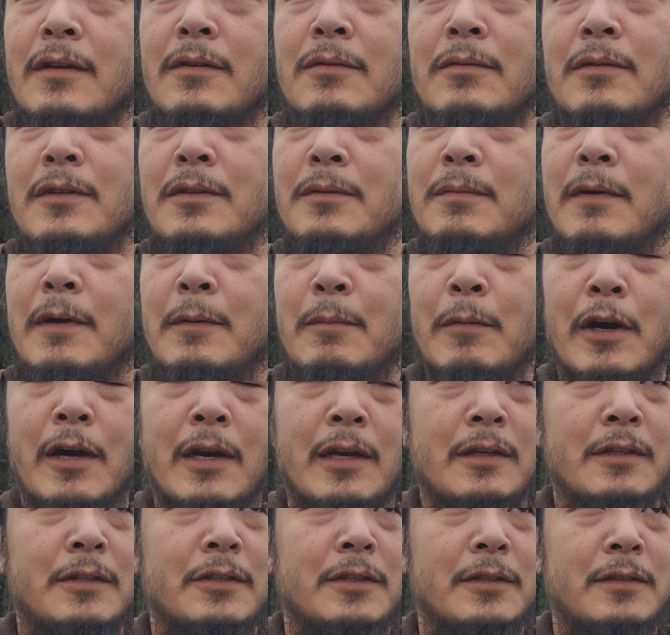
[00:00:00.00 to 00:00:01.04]
which my body
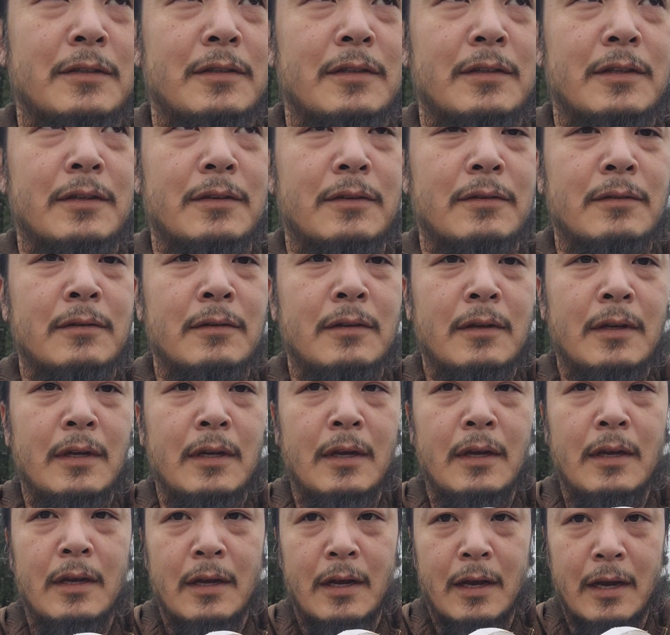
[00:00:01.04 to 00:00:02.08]
is just still
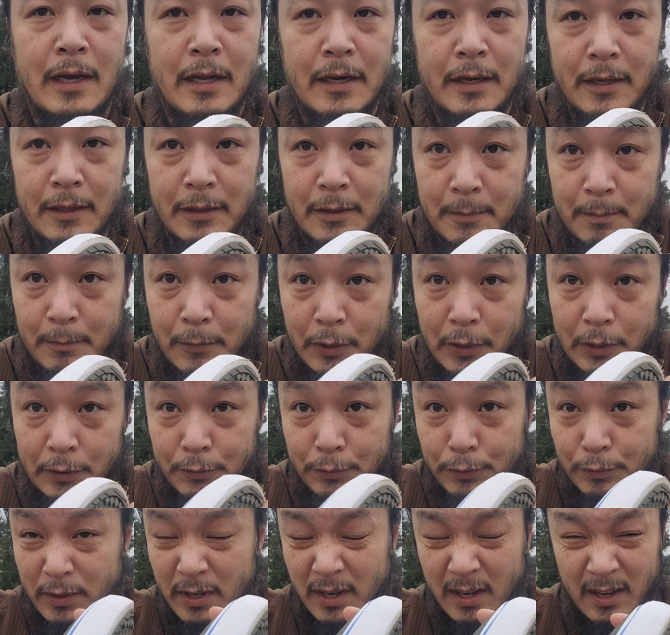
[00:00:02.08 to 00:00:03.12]
kind of in the
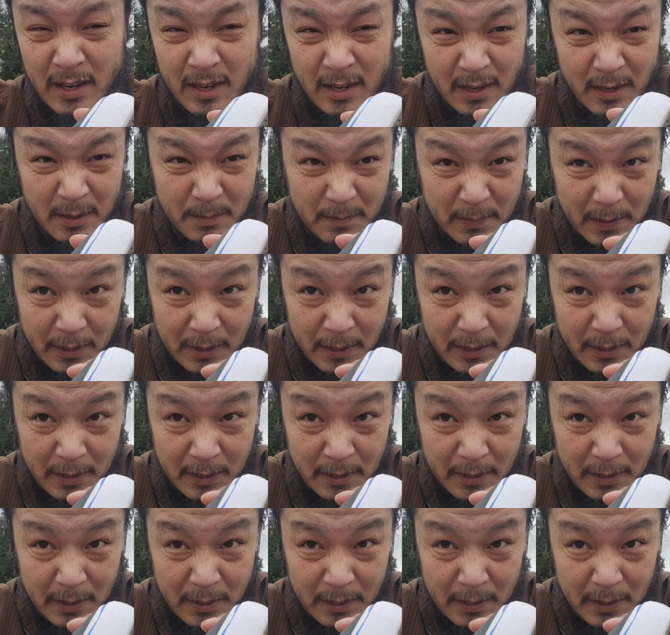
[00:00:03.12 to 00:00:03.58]
mode of